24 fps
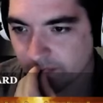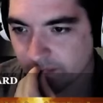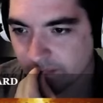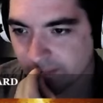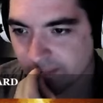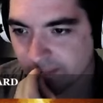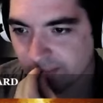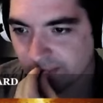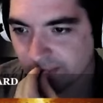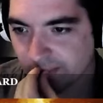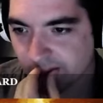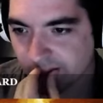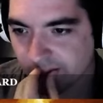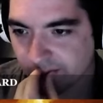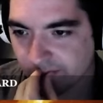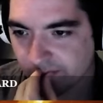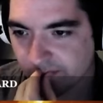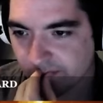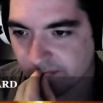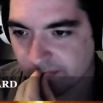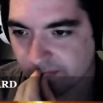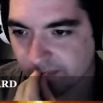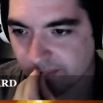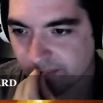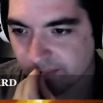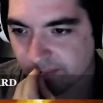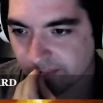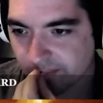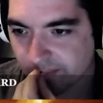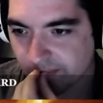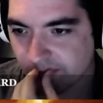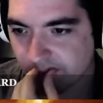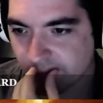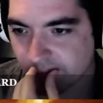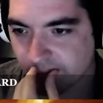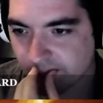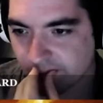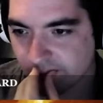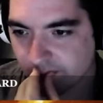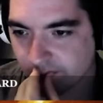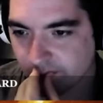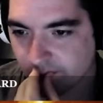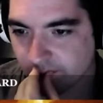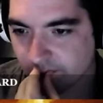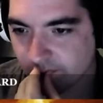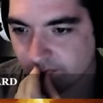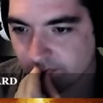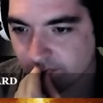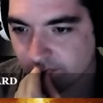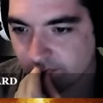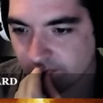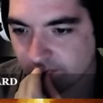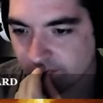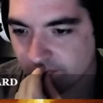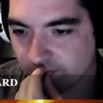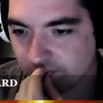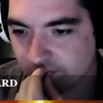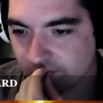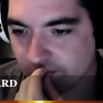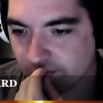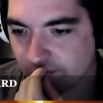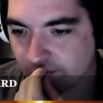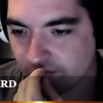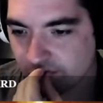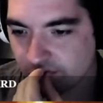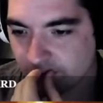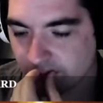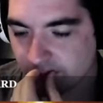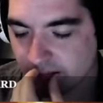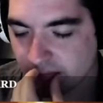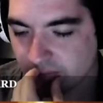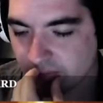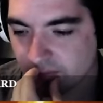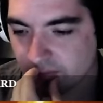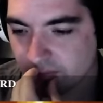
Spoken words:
(not speaking)